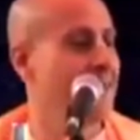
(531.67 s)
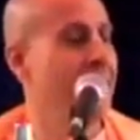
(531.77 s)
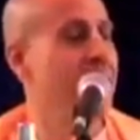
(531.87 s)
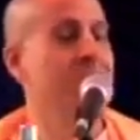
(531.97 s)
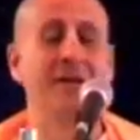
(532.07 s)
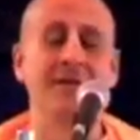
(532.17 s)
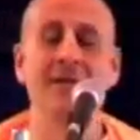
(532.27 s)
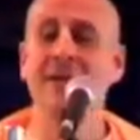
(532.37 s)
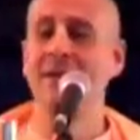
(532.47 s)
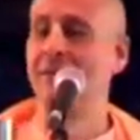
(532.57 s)
A few
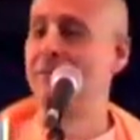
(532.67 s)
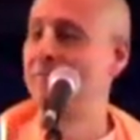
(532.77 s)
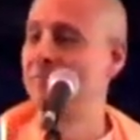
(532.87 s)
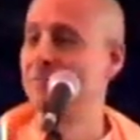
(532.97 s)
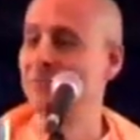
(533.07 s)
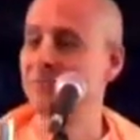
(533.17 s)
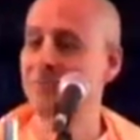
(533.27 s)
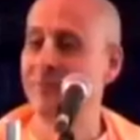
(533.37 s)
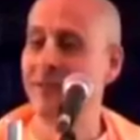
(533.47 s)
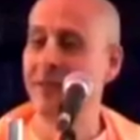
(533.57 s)
days later,
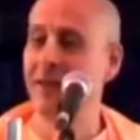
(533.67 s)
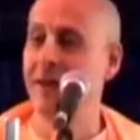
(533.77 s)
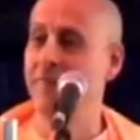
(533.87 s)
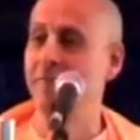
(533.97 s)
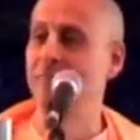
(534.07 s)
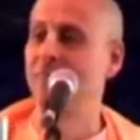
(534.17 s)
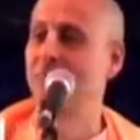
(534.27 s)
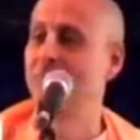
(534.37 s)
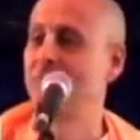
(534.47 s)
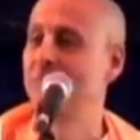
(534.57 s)
he came
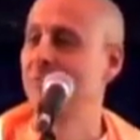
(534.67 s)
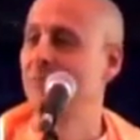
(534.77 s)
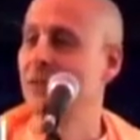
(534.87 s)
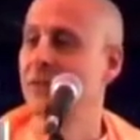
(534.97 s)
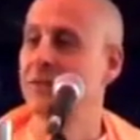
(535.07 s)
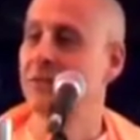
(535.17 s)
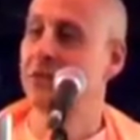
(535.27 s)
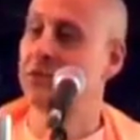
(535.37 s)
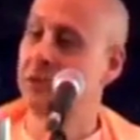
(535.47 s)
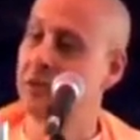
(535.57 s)

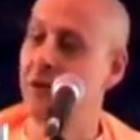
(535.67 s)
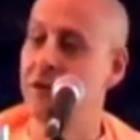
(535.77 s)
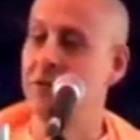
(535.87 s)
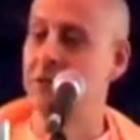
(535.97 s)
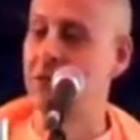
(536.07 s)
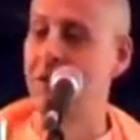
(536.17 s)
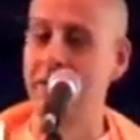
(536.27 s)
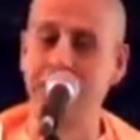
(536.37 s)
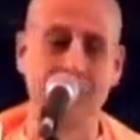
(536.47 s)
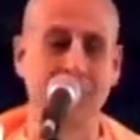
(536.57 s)
to
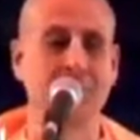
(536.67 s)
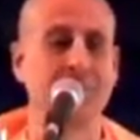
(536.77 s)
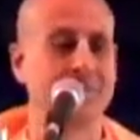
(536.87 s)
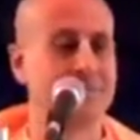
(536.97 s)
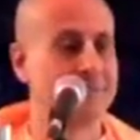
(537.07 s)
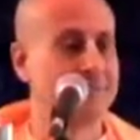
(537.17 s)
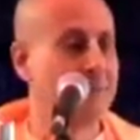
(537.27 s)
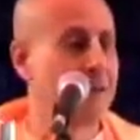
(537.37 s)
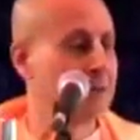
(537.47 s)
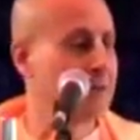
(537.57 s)
Srinivasacharya's
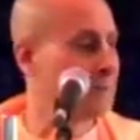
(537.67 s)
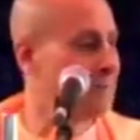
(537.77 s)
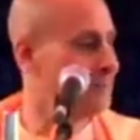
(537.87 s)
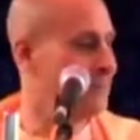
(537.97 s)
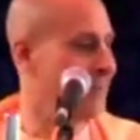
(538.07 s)
ashram.